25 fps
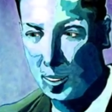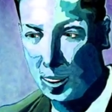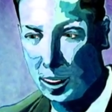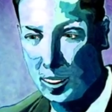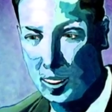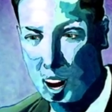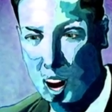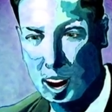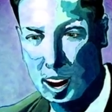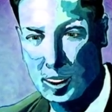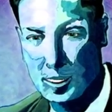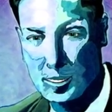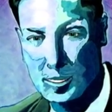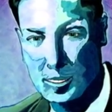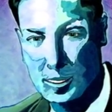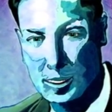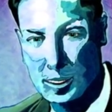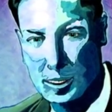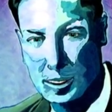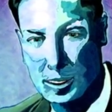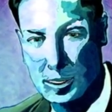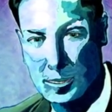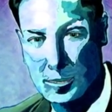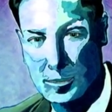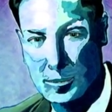You know what you
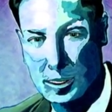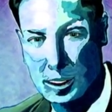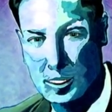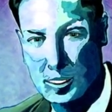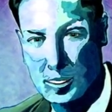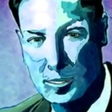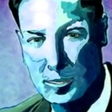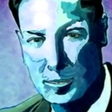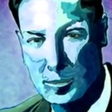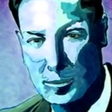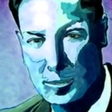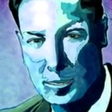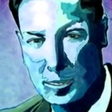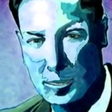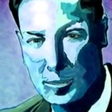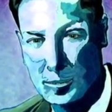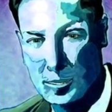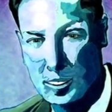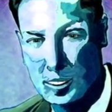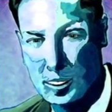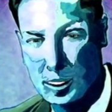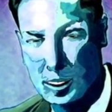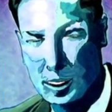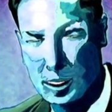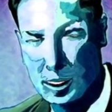did to build it,
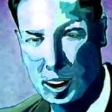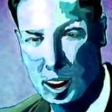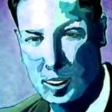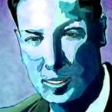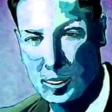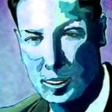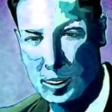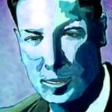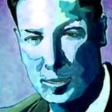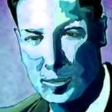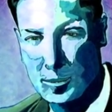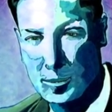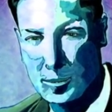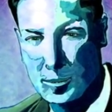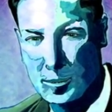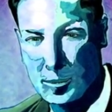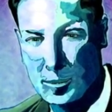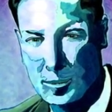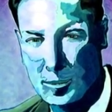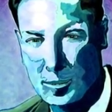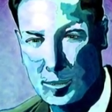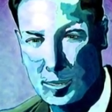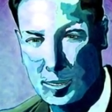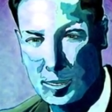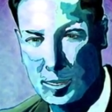build another one.
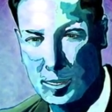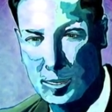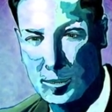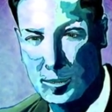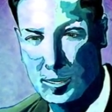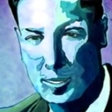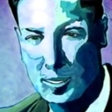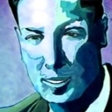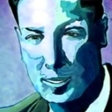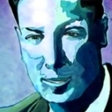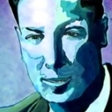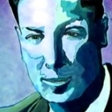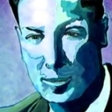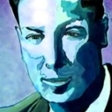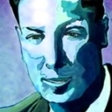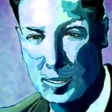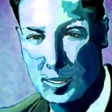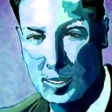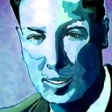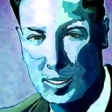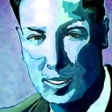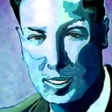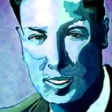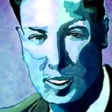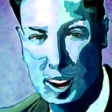
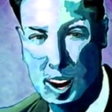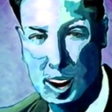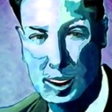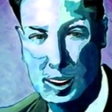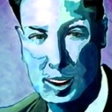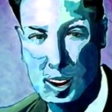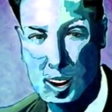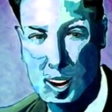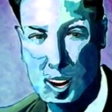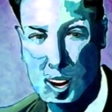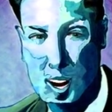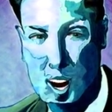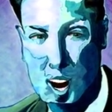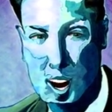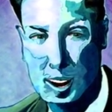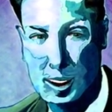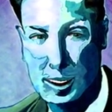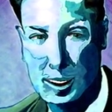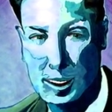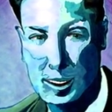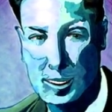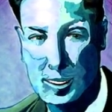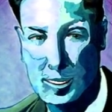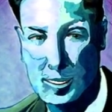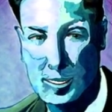Tomorrow you may have the whole
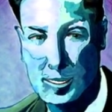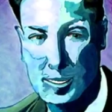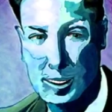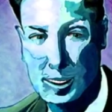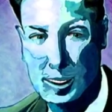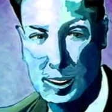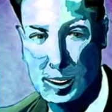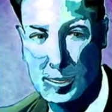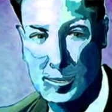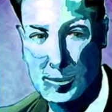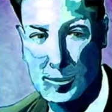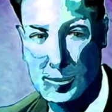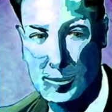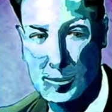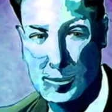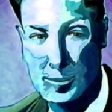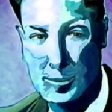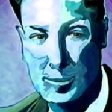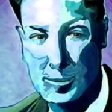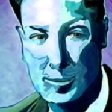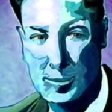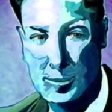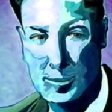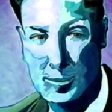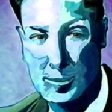thing burned flat.
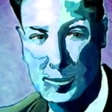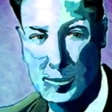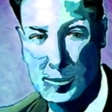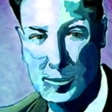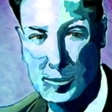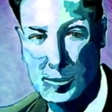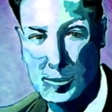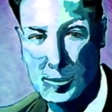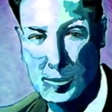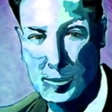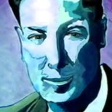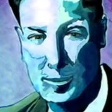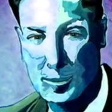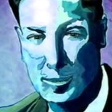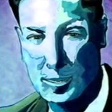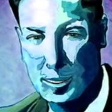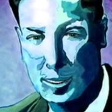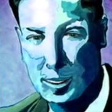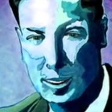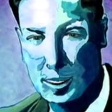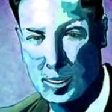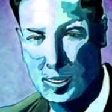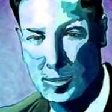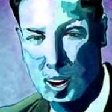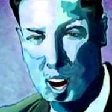
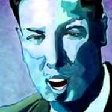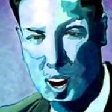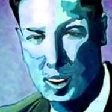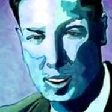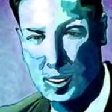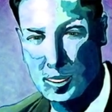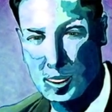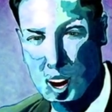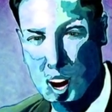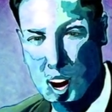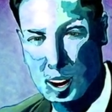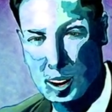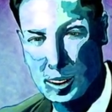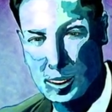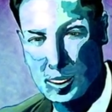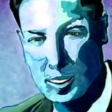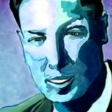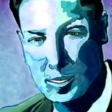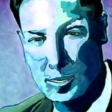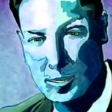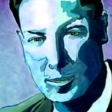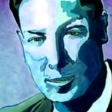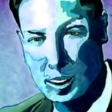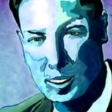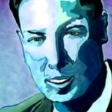And so don't be
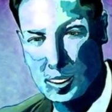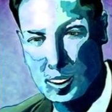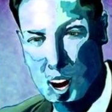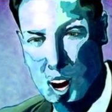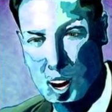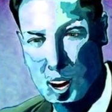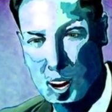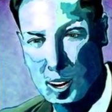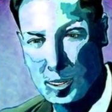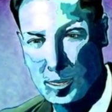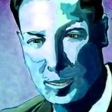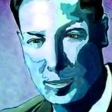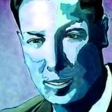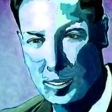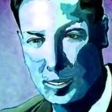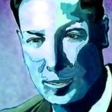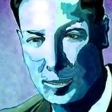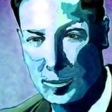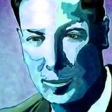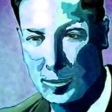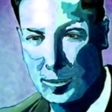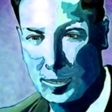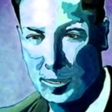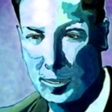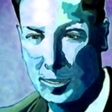concerned about what
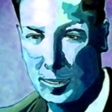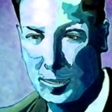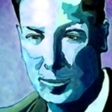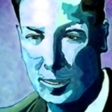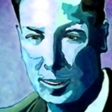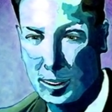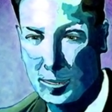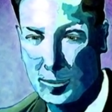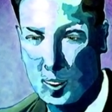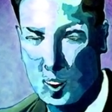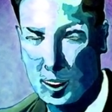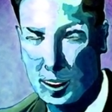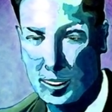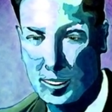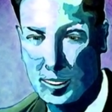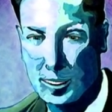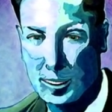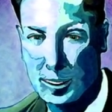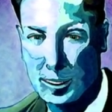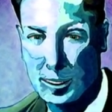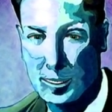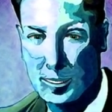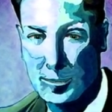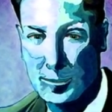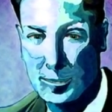you've
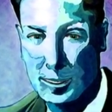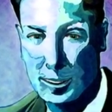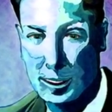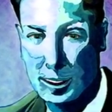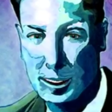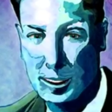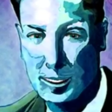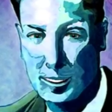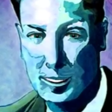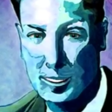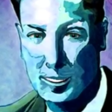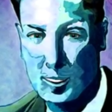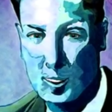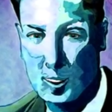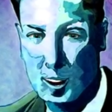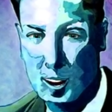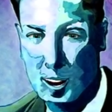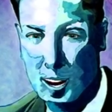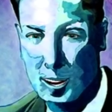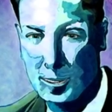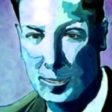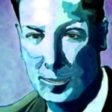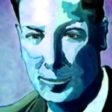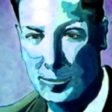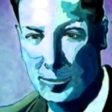accumulated as things in the
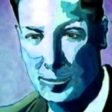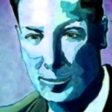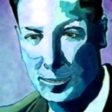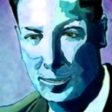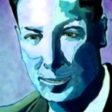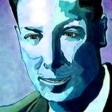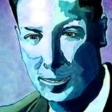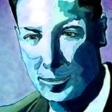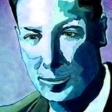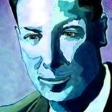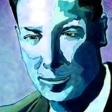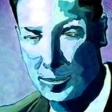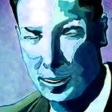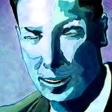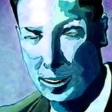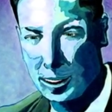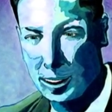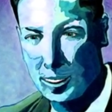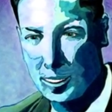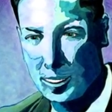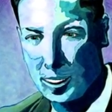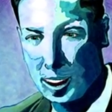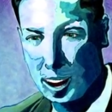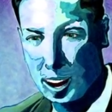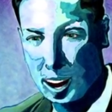world.
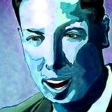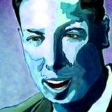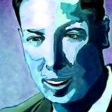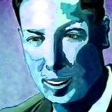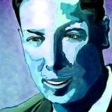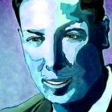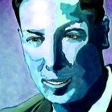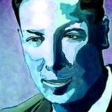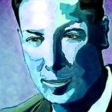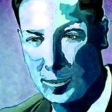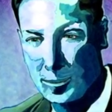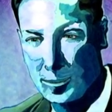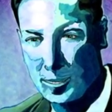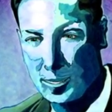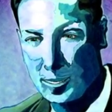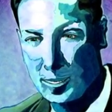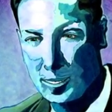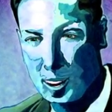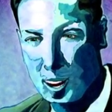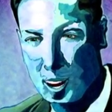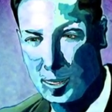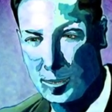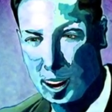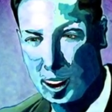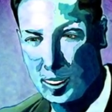Find God
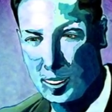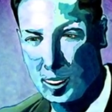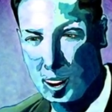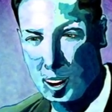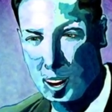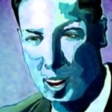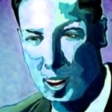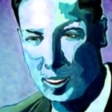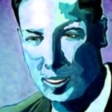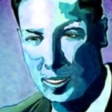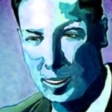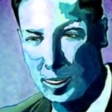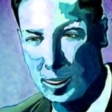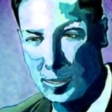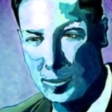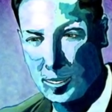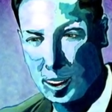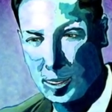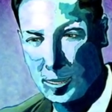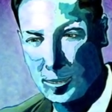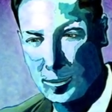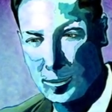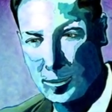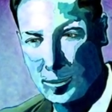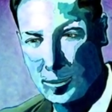and worship only
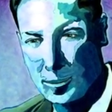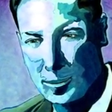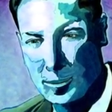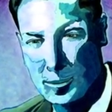God.